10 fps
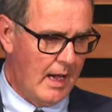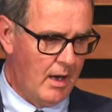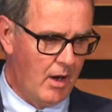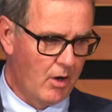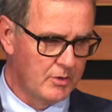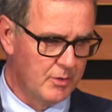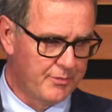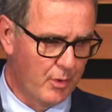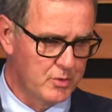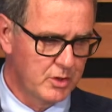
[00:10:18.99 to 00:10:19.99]
are the
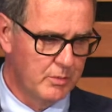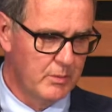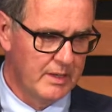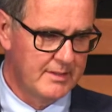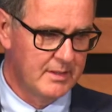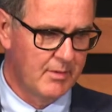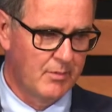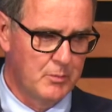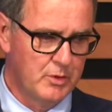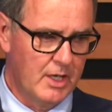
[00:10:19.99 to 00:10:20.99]
first-degree relative of
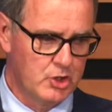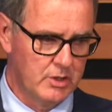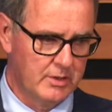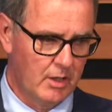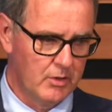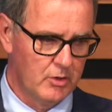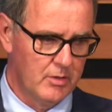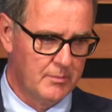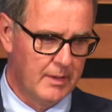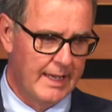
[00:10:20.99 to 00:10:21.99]
a mutation carrier
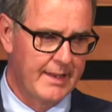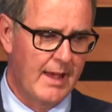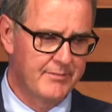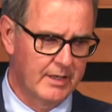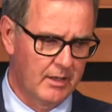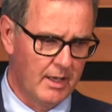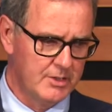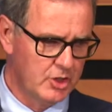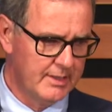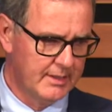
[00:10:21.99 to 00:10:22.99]
and have
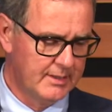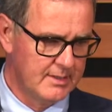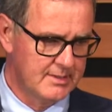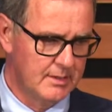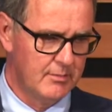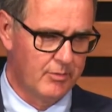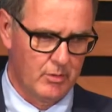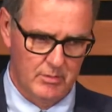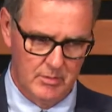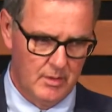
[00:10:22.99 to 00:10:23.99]
declined genetic testing
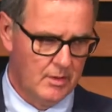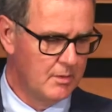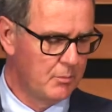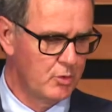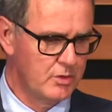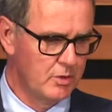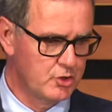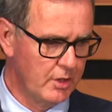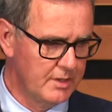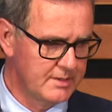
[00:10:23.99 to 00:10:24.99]
for personal
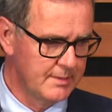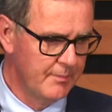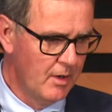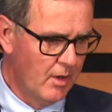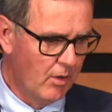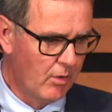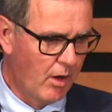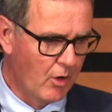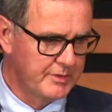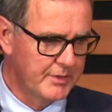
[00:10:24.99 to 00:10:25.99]
choice, or
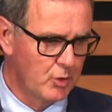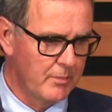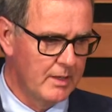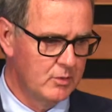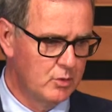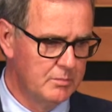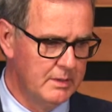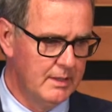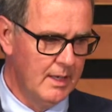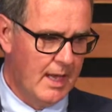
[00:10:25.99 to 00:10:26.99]
are determined to
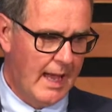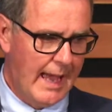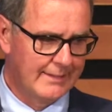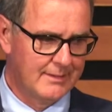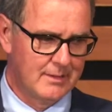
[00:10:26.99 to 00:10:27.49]
be at